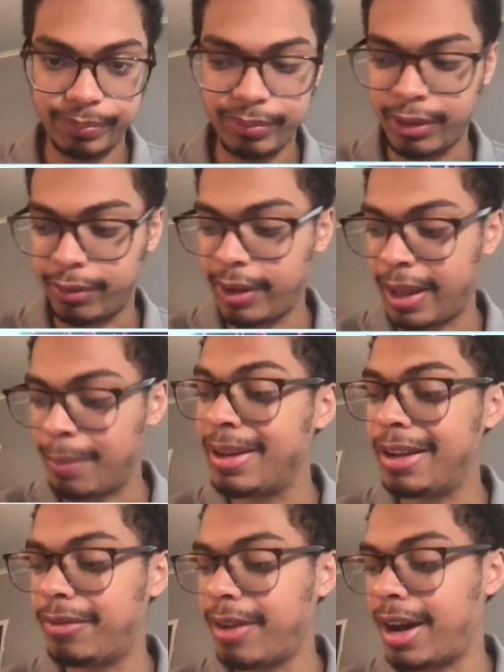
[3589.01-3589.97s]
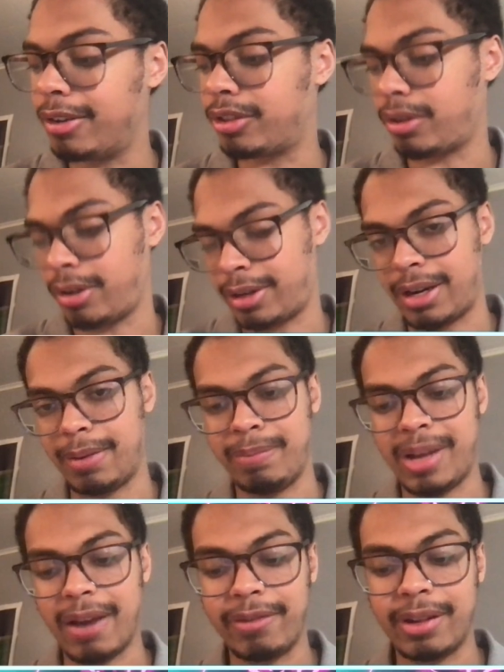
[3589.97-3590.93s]
the NBA finals are going to
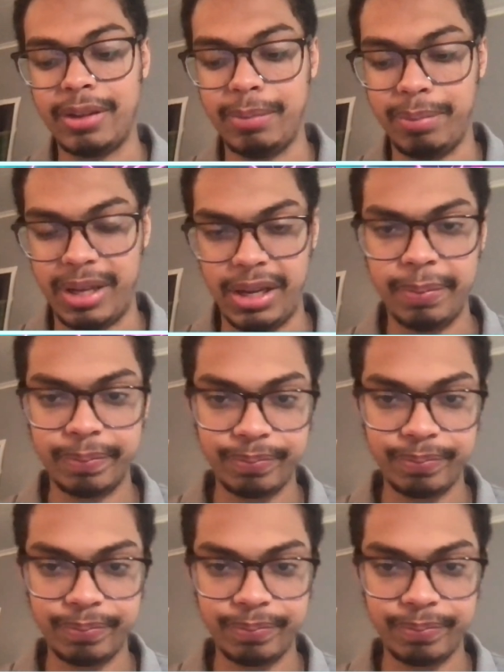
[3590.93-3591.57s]
definitely be